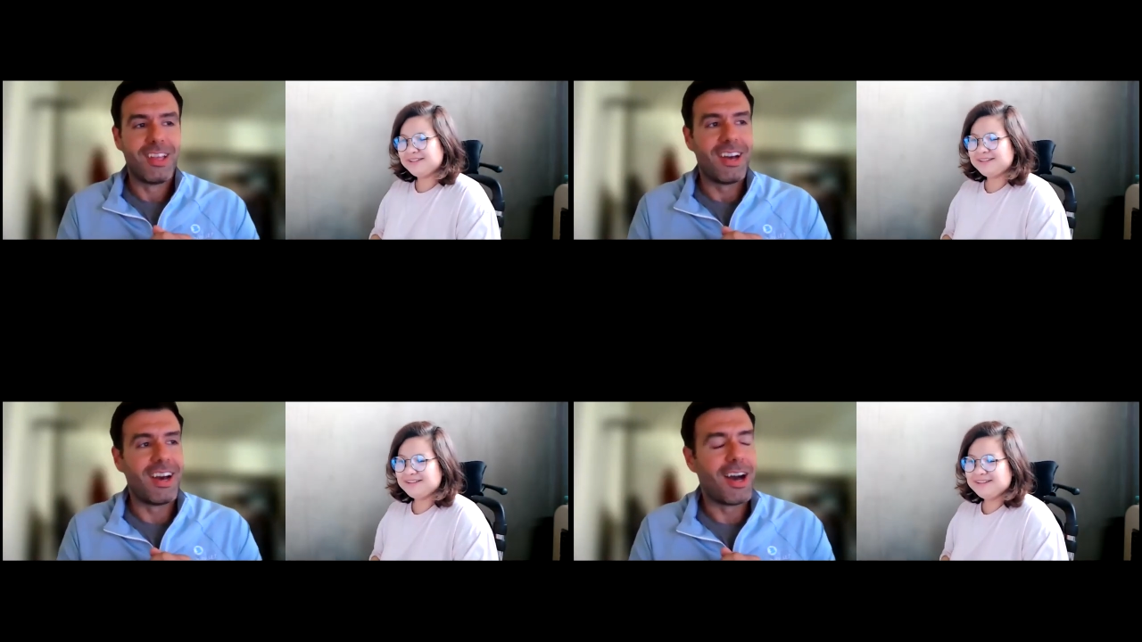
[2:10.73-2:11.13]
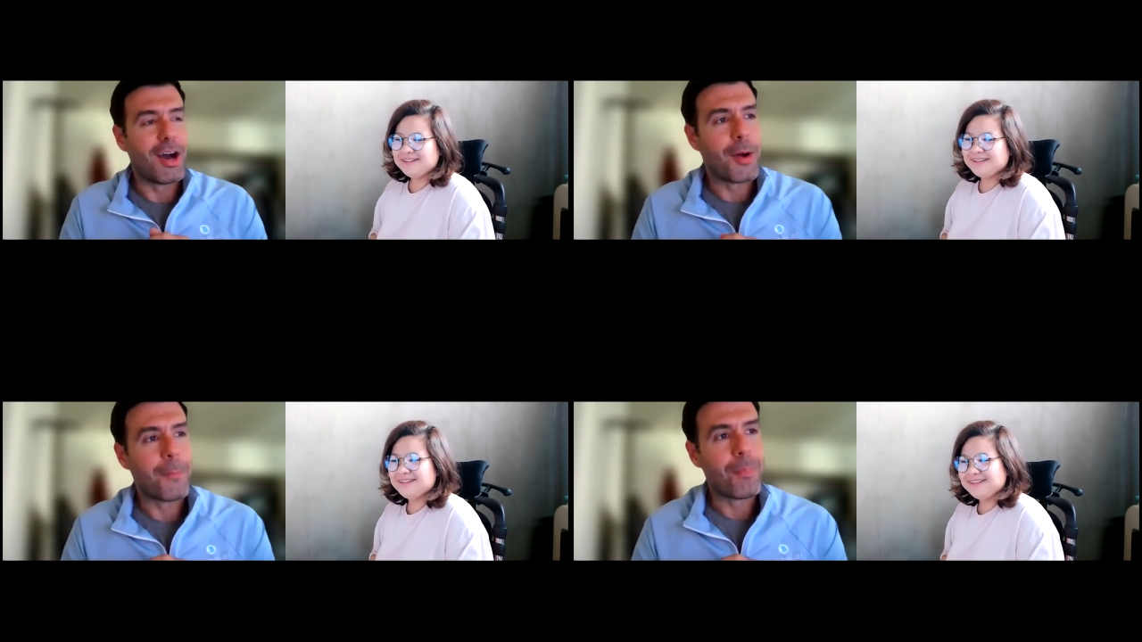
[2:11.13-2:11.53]

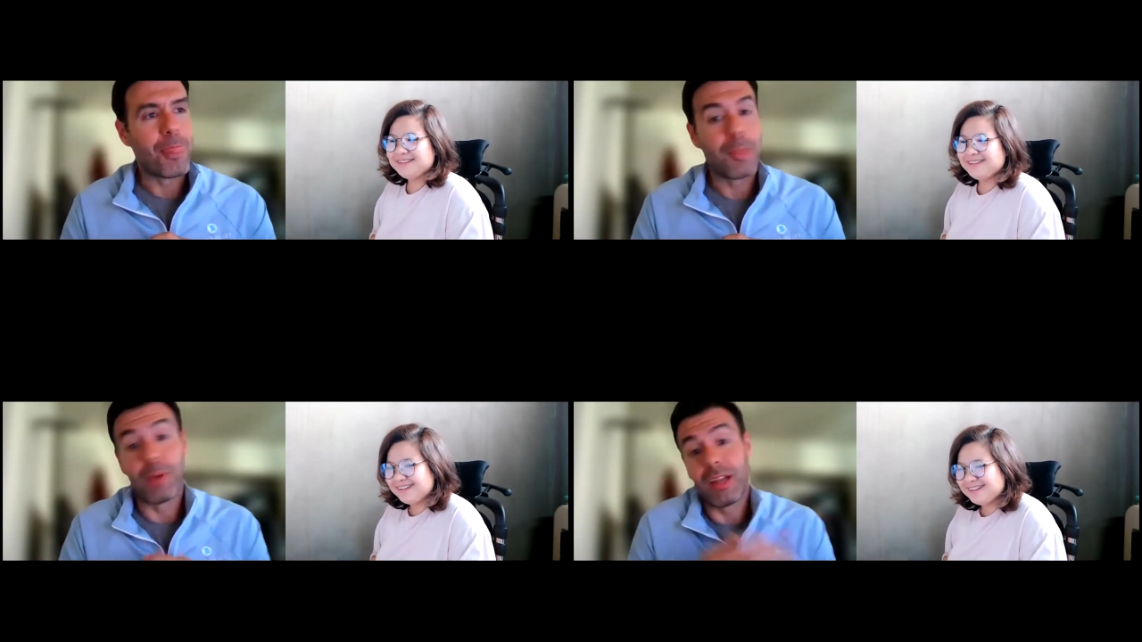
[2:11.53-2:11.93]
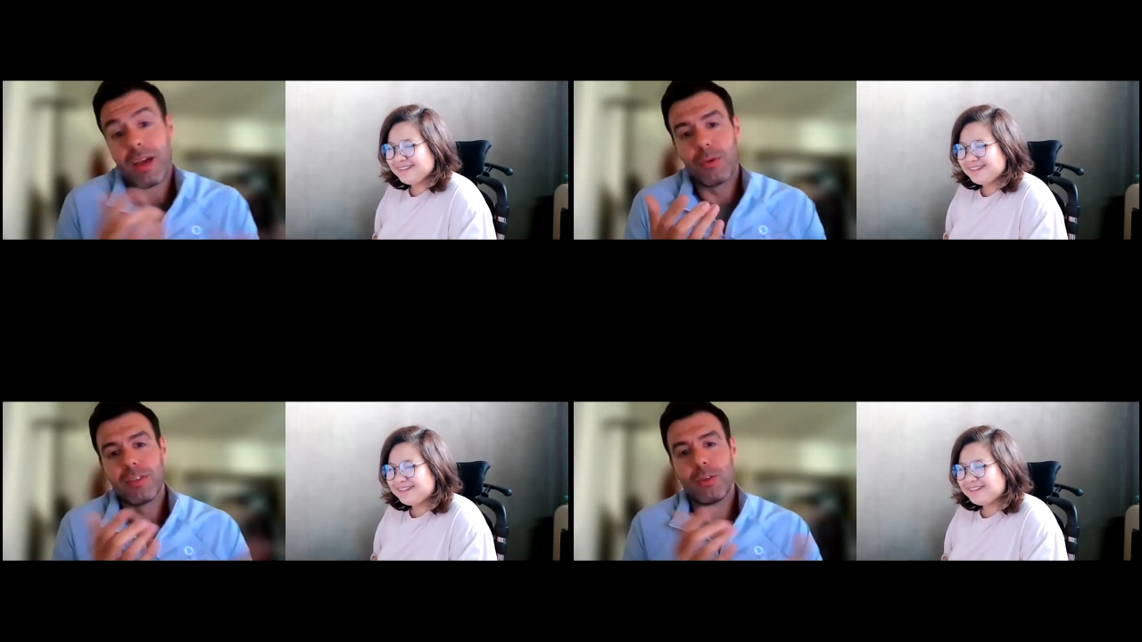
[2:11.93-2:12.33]
Speaker 1: Um, but I
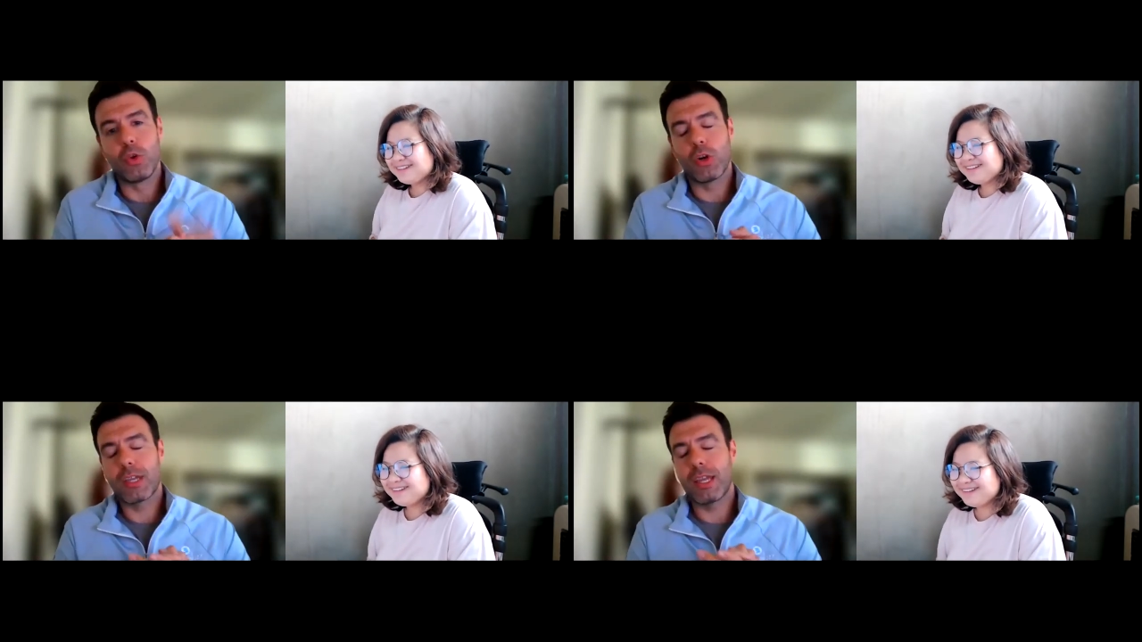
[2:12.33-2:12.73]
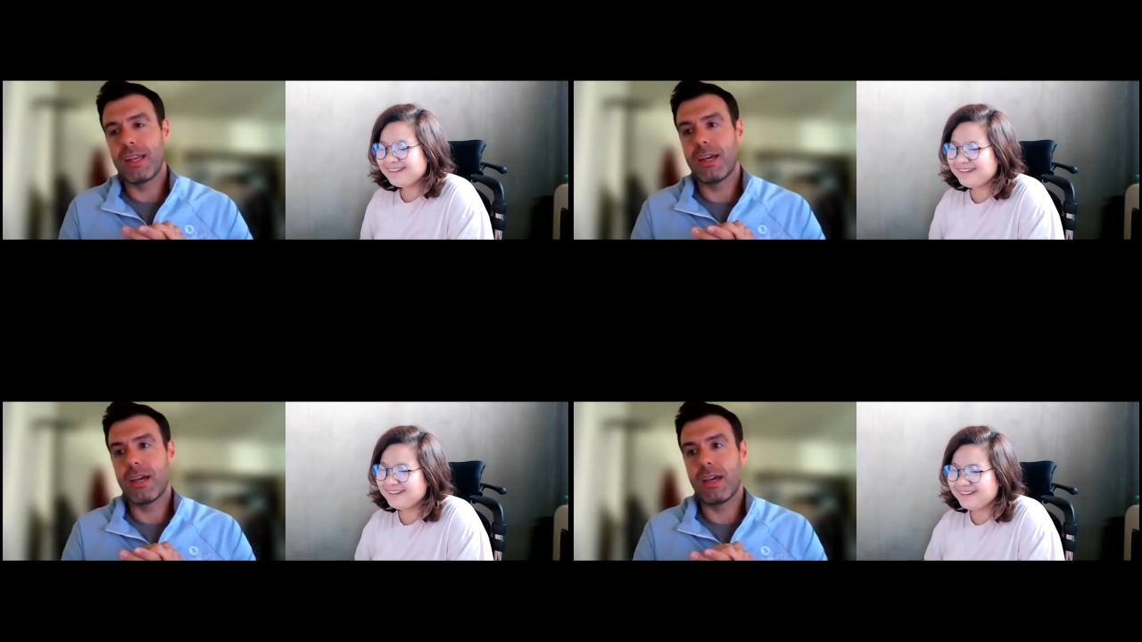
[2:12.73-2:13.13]
was in New York, and
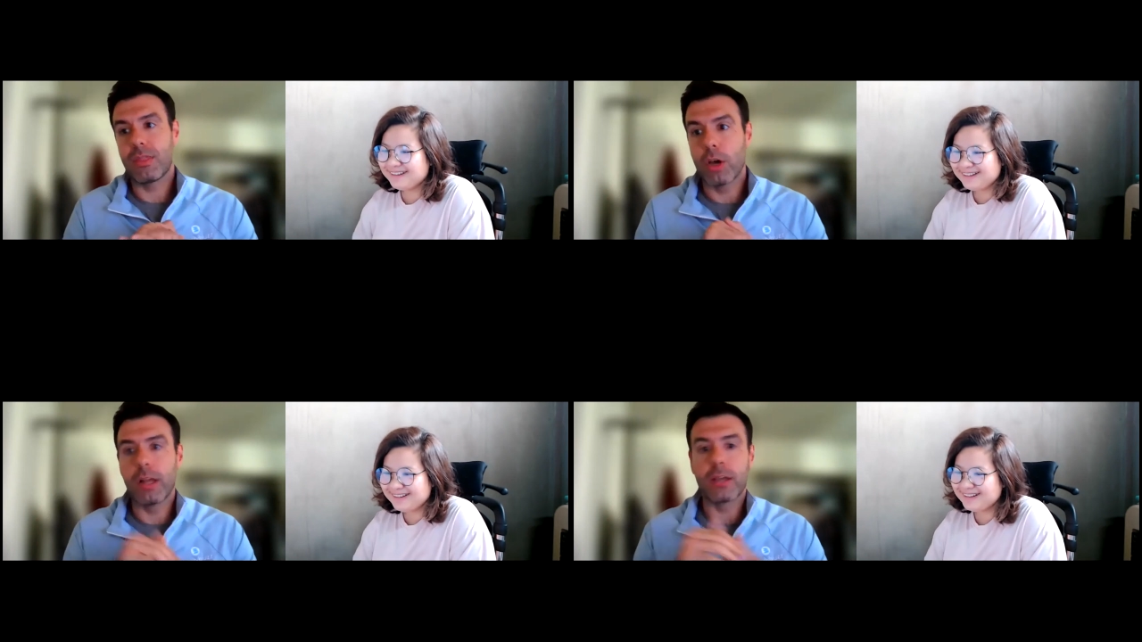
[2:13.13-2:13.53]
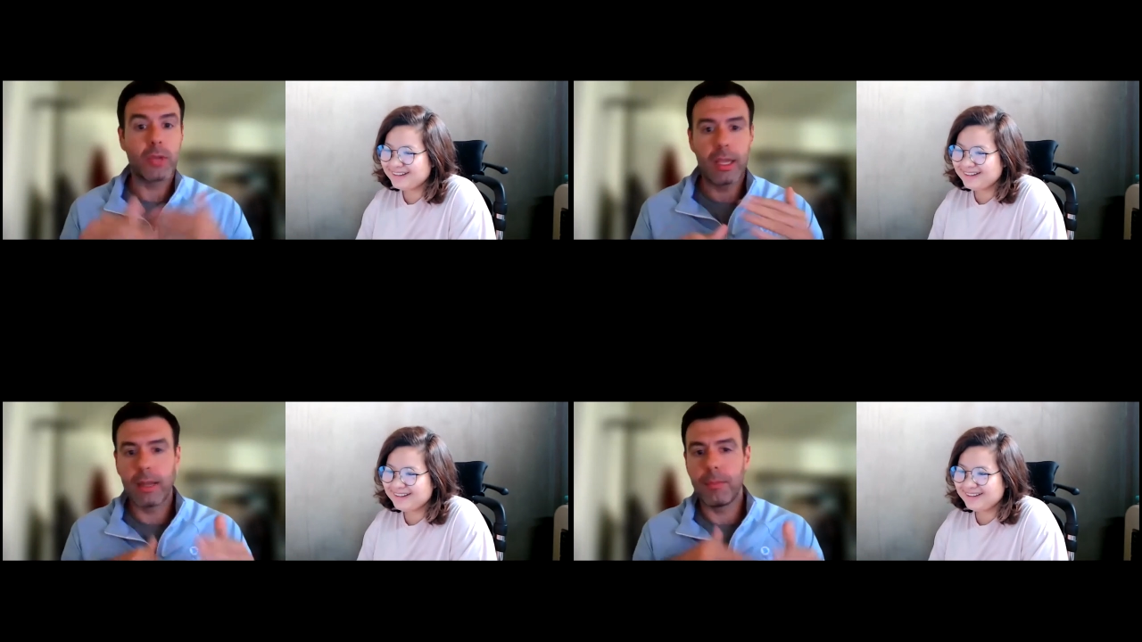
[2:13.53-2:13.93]
uh, I thought, like,
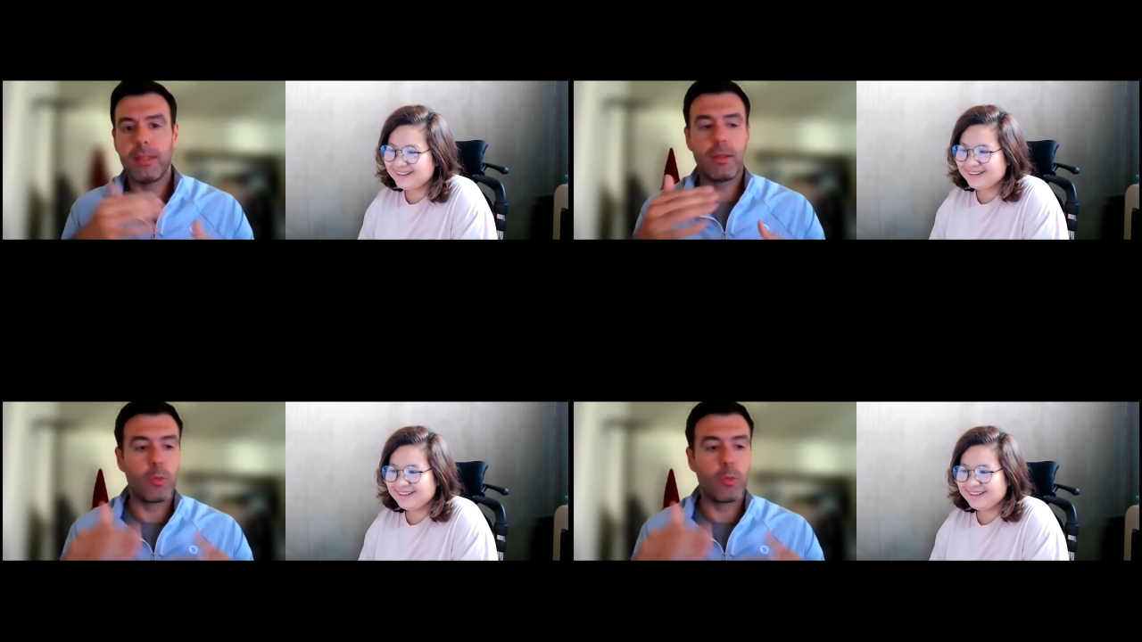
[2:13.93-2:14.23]
okay, let me